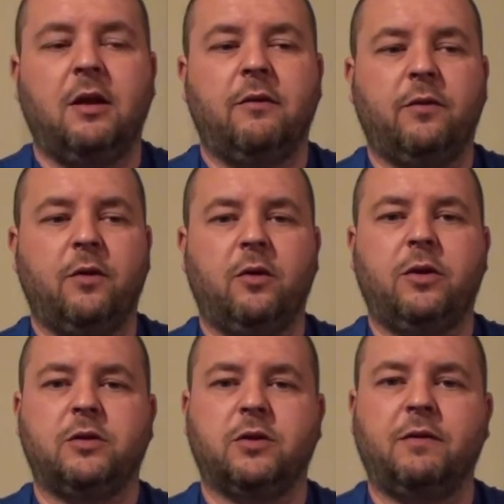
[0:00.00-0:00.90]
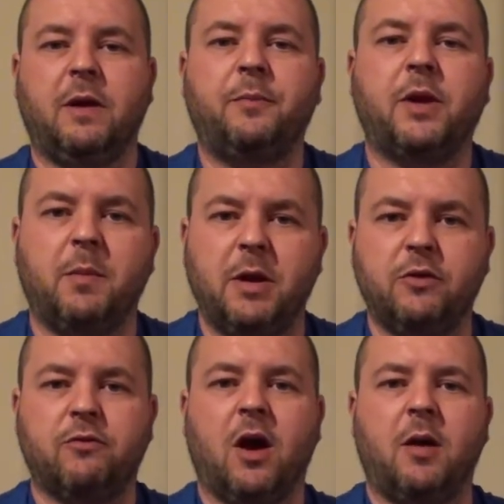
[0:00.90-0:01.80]
for the sort of
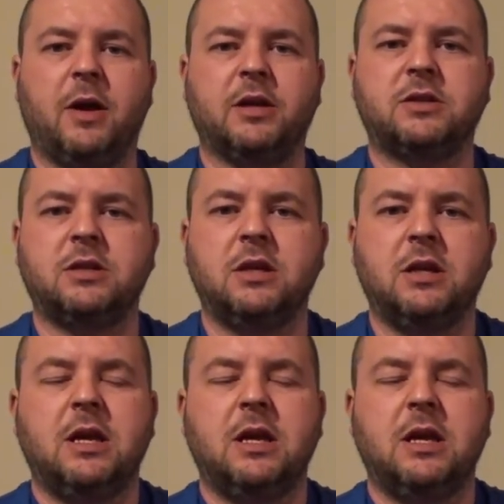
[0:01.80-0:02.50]
upcoming dramas,